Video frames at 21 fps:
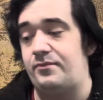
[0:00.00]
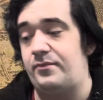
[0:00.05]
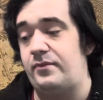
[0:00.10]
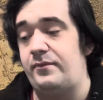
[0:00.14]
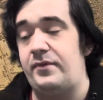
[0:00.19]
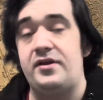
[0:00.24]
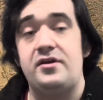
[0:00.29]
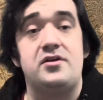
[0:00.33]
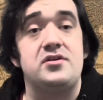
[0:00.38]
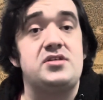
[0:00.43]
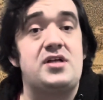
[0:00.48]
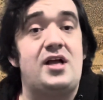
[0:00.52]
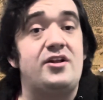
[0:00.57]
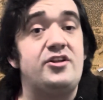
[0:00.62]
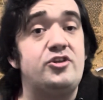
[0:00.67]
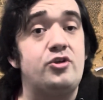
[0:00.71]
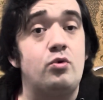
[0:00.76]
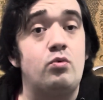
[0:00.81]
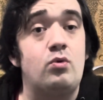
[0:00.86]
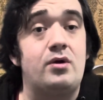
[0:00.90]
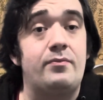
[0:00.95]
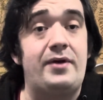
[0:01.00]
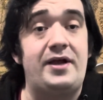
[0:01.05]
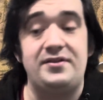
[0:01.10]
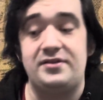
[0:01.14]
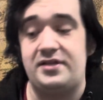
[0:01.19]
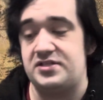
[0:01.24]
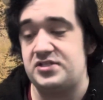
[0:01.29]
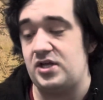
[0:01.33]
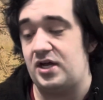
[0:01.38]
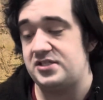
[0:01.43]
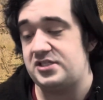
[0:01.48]
them in because I do want to paint
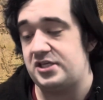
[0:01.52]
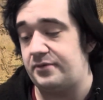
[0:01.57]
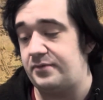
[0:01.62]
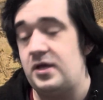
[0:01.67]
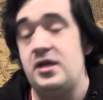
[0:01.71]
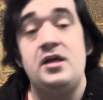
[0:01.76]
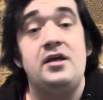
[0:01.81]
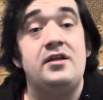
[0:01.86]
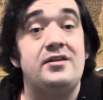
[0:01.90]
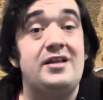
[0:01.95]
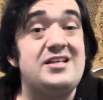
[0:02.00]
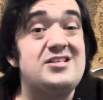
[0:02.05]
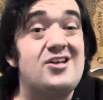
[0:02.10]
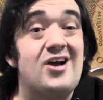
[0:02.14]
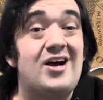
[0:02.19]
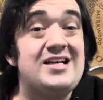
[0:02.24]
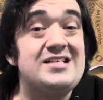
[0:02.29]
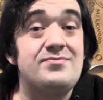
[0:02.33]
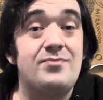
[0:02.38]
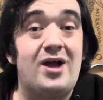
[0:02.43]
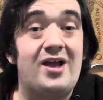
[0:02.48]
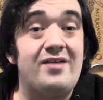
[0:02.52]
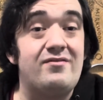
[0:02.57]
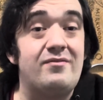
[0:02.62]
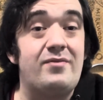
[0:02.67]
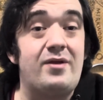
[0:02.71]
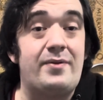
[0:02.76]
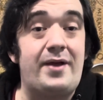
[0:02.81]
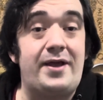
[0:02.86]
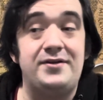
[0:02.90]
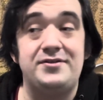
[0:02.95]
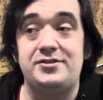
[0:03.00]
these guys up. These guys might even be
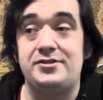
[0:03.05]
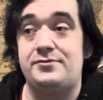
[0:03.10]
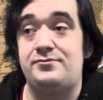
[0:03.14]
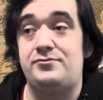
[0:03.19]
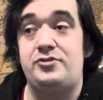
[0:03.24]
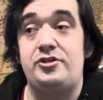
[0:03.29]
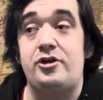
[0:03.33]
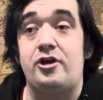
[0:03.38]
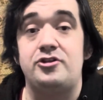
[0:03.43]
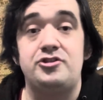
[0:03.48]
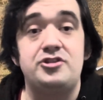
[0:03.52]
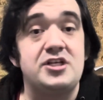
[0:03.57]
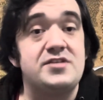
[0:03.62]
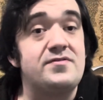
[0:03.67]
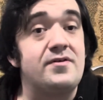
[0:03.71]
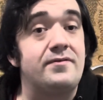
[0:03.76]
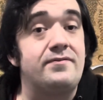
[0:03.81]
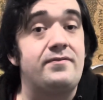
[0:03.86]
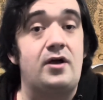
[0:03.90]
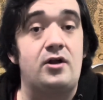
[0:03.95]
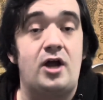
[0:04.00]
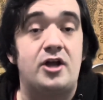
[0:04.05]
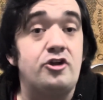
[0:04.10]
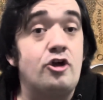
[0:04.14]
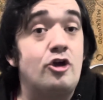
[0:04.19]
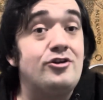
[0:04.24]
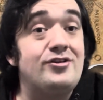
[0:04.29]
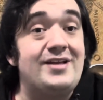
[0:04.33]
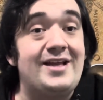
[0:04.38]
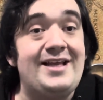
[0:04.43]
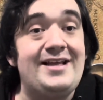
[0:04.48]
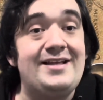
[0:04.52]
painted, just for fun. I
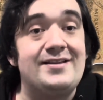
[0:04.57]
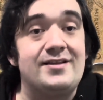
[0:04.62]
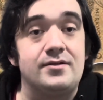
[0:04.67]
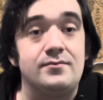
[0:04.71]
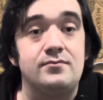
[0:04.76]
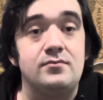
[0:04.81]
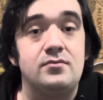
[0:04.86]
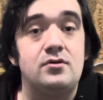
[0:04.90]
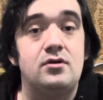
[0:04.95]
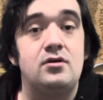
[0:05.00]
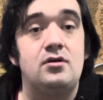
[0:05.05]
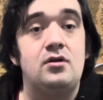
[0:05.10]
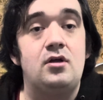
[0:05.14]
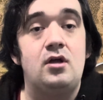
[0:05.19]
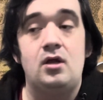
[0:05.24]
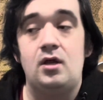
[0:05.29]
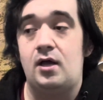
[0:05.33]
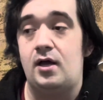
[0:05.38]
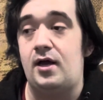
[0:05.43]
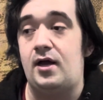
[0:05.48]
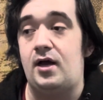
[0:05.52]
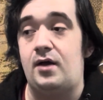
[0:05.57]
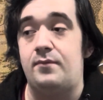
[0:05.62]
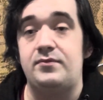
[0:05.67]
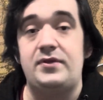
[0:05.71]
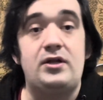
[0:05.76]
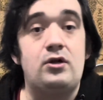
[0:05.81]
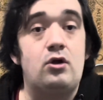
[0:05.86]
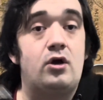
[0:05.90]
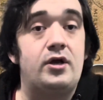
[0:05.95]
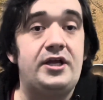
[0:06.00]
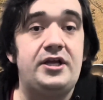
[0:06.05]
don't need them. They're
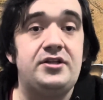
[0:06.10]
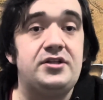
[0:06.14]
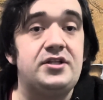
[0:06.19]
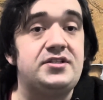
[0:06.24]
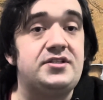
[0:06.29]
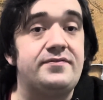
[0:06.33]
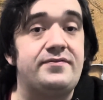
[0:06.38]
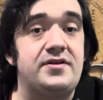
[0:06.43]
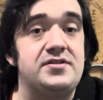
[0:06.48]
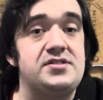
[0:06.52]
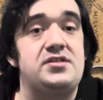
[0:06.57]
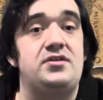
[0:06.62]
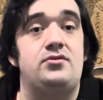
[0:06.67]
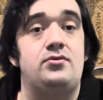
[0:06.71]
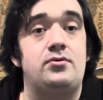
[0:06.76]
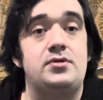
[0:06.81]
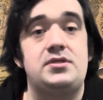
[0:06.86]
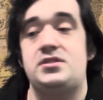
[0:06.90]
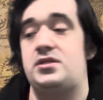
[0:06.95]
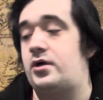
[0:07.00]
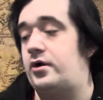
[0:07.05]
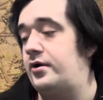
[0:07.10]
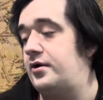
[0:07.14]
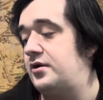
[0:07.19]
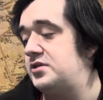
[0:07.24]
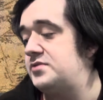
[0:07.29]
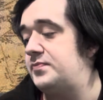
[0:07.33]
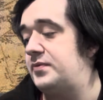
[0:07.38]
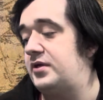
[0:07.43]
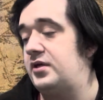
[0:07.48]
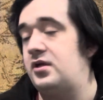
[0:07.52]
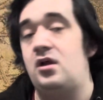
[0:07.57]
not in the Defense of North scenarios,
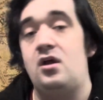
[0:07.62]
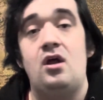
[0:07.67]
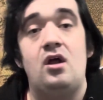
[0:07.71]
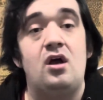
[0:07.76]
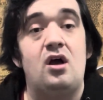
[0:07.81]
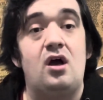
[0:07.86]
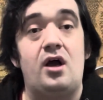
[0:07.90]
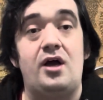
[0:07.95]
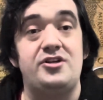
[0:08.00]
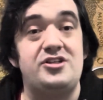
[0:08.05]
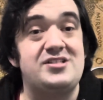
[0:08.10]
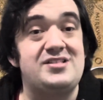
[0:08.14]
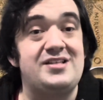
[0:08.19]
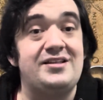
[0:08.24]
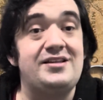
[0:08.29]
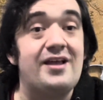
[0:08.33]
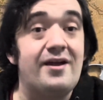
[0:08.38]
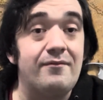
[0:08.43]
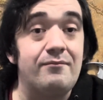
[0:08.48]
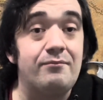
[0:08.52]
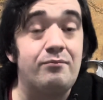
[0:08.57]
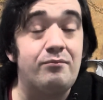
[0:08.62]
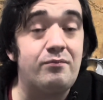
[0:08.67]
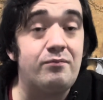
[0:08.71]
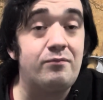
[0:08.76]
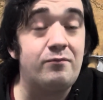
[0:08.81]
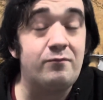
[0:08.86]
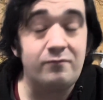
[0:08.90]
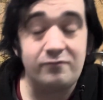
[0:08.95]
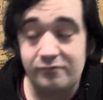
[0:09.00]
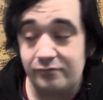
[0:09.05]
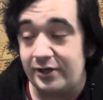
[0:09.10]
but I just think they're
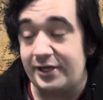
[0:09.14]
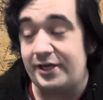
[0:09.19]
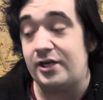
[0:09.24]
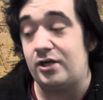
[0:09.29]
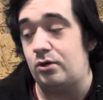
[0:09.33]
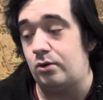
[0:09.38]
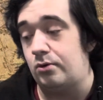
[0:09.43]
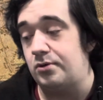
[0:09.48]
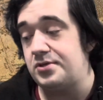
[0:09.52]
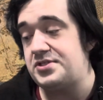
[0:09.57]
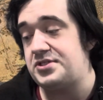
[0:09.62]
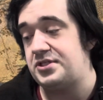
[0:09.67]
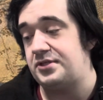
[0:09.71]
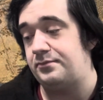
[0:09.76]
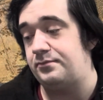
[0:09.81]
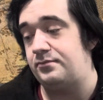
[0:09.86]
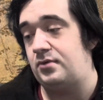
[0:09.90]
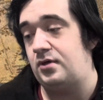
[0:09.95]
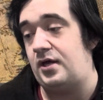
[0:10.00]
freaking awesome.